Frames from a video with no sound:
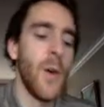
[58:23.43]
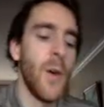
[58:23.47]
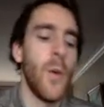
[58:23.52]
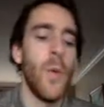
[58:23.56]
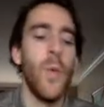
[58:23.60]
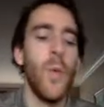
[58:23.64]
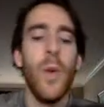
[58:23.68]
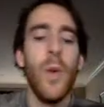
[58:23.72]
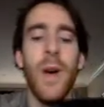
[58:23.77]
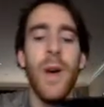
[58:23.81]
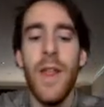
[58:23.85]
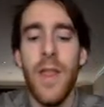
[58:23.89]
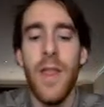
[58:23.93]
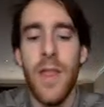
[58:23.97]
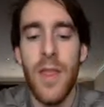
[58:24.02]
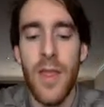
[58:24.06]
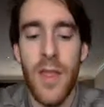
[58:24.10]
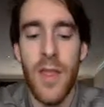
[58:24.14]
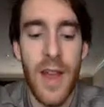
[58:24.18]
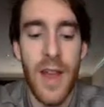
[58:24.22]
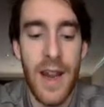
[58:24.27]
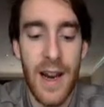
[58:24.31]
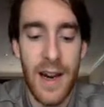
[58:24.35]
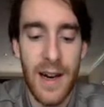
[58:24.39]

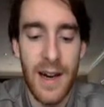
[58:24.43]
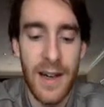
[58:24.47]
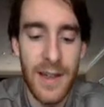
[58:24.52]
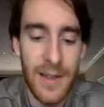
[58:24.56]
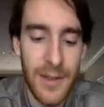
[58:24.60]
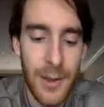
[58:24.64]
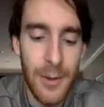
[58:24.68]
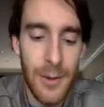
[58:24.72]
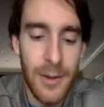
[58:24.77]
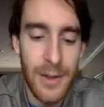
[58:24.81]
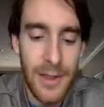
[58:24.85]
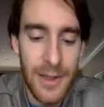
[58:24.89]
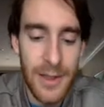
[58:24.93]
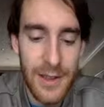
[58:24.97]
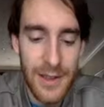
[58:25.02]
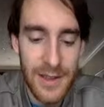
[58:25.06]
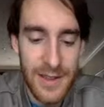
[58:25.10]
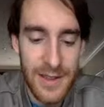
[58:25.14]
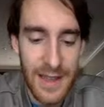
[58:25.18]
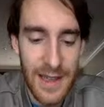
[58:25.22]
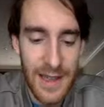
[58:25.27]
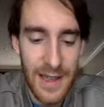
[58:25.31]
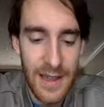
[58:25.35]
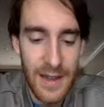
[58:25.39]
with their... You know what you could
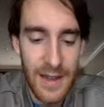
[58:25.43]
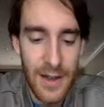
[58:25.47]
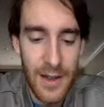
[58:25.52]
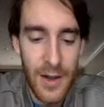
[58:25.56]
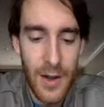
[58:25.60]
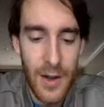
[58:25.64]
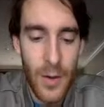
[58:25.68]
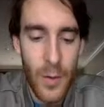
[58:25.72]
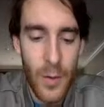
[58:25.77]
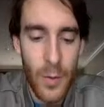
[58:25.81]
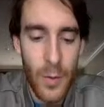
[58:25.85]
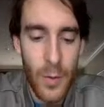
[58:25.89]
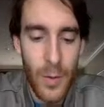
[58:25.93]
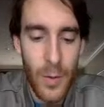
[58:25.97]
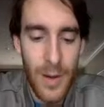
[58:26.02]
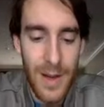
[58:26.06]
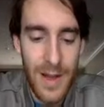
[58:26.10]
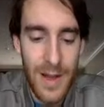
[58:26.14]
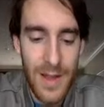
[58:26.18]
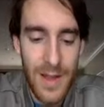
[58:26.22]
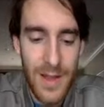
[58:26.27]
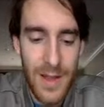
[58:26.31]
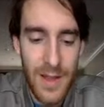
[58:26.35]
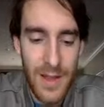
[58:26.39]
say?
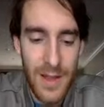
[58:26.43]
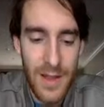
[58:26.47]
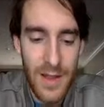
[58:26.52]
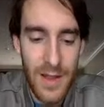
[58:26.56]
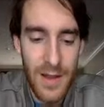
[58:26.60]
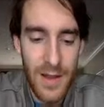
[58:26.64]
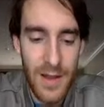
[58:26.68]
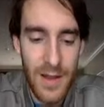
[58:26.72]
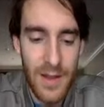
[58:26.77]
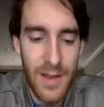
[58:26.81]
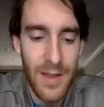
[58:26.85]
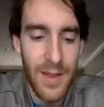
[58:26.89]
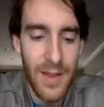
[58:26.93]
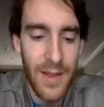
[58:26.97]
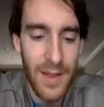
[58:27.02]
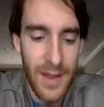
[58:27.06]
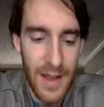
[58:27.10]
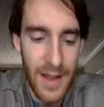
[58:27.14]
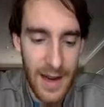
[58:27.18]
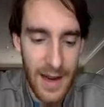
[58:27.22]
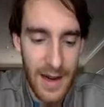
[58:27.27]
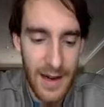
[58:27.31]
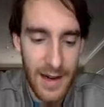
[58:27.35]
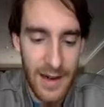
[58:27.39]
With
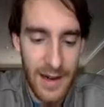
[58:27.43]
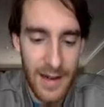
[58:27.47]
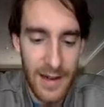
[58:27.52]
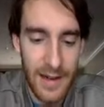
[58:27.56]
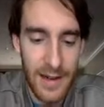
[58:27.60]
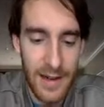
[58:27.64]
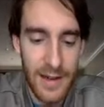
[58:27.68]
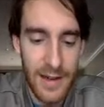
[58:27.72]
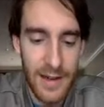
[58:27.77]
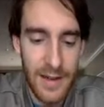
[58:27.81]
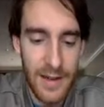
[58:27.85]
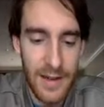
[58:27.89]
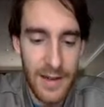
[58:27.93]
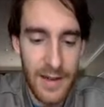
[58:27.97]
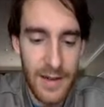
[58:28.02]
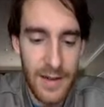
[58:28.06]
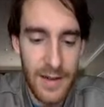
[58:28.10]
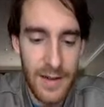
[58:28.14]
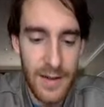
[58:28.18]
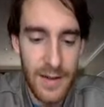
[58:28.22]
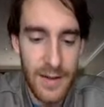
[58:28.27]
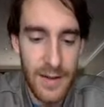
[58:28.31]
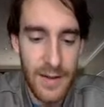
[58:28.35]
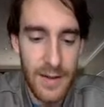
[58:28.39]
their
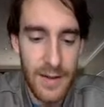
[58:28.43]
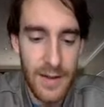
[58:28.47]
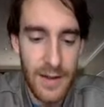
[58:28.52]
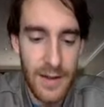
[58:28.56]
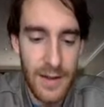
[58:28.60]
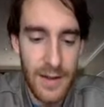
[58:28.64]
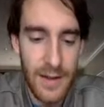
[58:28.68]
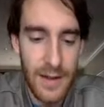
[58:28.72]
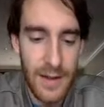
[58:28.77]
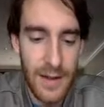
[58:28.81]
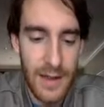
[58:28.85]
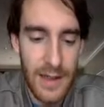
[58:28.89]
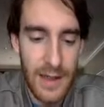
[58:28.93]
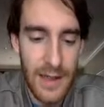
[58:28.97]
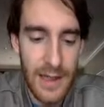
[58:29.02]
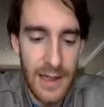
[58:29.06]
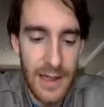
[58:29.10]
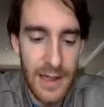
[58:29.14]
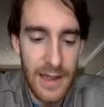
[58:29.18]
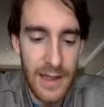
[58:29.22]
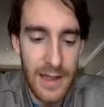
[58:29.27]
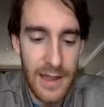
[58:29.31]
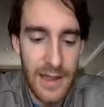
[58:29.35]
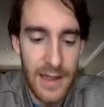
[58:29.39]

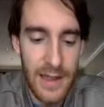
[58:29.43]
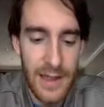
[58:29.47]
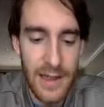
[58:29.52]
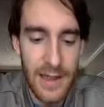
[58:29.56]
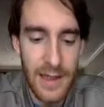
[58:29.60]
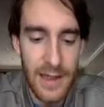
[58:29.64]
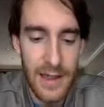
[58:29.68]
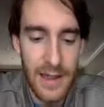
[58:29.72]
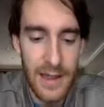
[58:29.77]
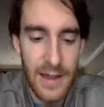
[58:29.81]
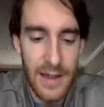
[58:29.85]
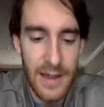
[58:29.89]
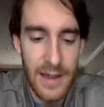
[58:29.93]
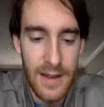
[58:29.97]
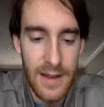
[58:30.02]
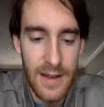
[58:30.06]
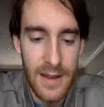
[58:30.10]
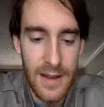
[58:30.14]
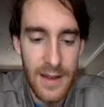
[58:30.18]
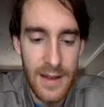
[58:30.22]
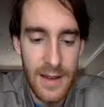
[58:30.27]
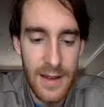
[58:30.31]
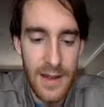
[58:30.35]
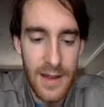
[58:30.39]
eating
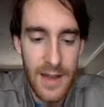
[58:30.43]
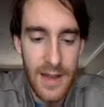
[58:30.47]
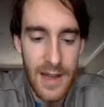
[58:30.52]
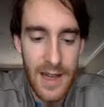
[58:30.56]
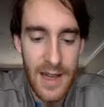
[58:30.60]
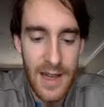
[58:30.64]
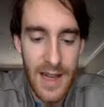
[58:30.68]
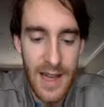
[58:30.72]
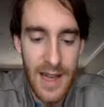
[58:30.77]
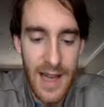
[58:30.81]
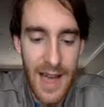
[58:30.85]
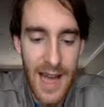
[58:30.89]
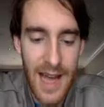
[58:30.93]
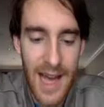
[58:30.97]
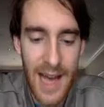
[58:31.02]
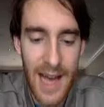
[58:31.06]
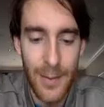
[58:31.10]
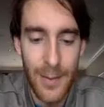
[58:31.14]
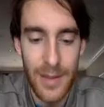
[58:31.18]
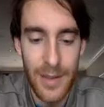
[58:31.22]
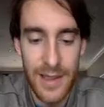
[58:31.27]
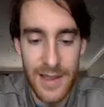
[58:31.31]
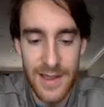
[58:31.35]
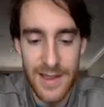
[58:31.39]

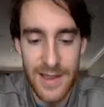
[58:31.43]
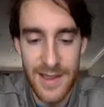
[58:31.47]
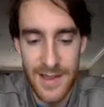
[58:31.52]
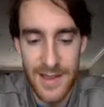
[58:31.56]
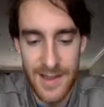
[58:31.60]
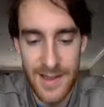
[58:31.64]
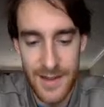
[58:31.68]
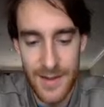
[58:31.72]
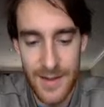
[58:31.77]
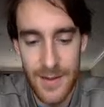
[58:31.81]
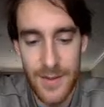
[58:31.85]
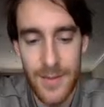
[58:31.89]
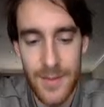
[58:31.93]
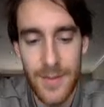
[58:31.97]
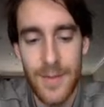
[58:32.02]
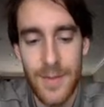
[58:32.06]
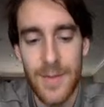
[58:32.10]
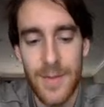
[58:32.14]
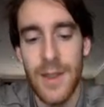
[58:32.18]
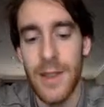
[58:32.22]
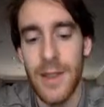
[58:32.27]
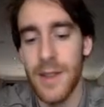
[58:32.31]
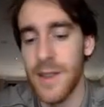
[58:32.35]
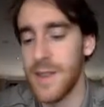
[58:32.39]
habits.
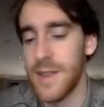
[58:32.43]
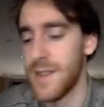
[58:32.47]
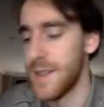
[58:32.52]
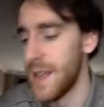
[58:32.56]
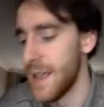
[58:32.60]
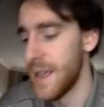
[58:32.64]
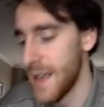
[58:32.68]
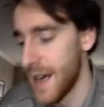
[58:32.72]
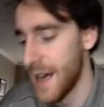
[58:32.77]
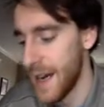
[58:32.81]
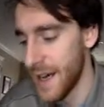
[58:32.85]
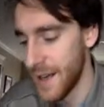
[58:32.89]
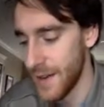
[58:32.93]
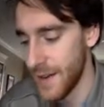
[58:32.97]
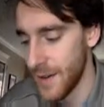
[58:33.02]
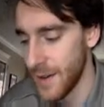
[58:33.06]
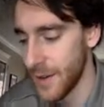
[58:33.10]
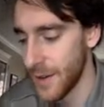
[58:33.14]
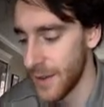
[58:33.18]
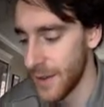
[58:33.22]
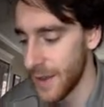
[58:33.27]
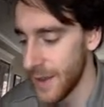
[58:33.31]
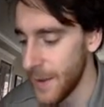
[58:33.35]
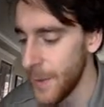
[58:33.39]
You could say that,
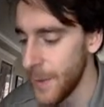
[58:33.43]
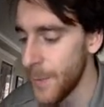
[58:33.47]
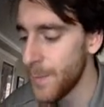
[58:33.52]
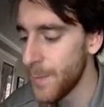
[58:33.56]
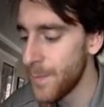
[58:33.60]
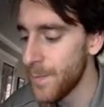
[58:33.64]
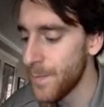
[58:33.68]
okay?